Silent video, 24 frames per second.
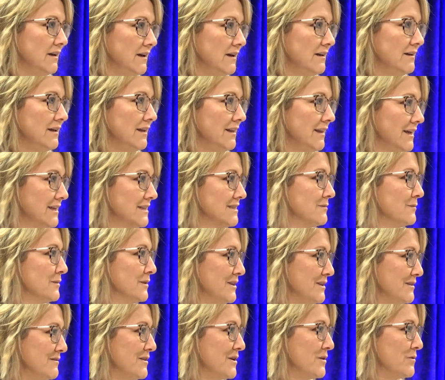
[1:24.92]
And I like to
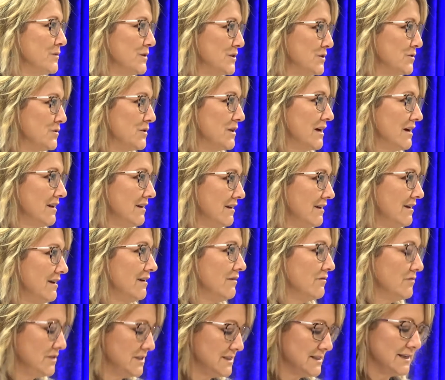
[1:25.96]
believe that we do that
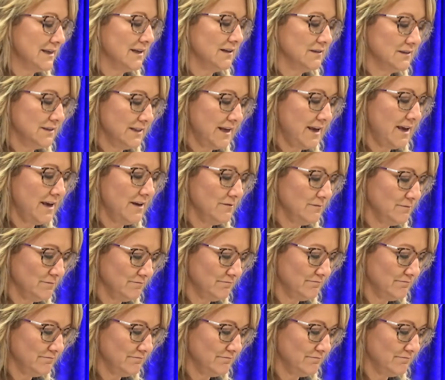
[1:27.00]
every single day.